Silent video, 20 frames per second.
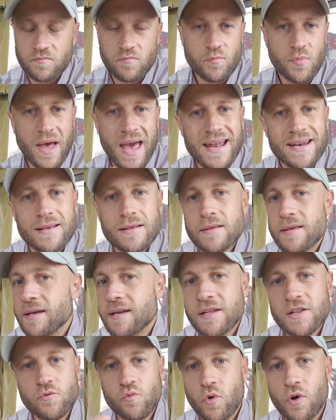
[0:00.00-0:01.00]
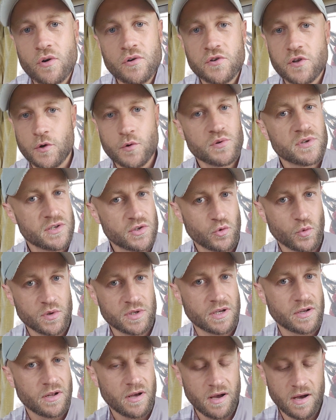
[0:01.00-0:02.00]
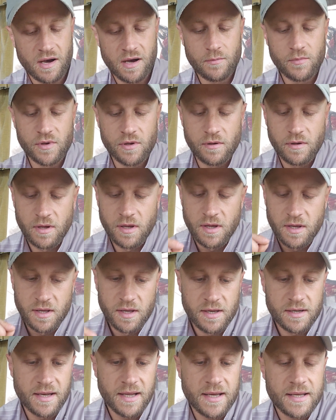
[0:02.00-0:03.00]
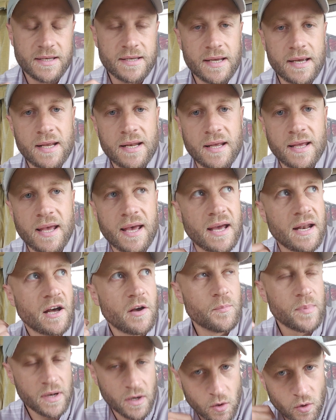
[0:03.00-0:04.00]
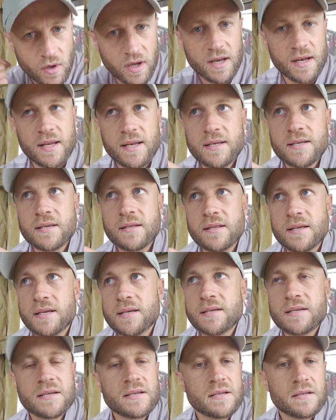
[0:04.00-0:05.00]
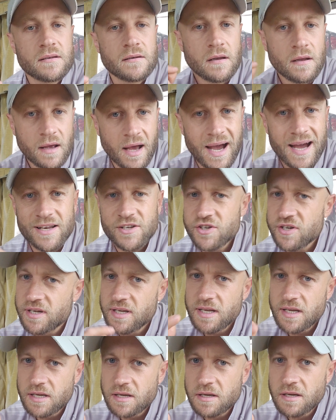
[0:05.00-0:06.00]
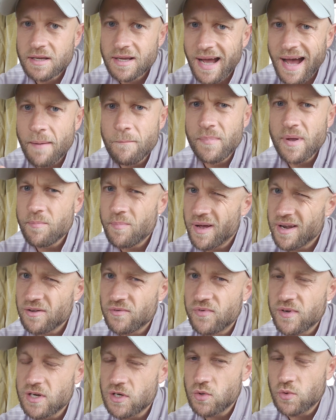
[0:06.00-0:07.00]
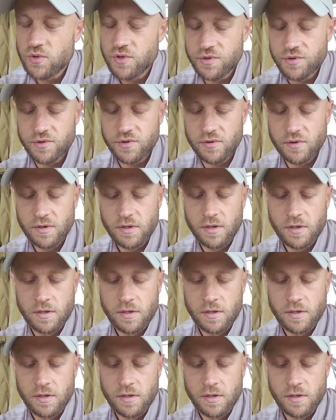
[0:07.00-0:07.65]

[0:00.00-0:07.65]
but anything in the wrong dose is always going to harm you. Nicotine, again, I've been looking into this and actually can be beneficial to you.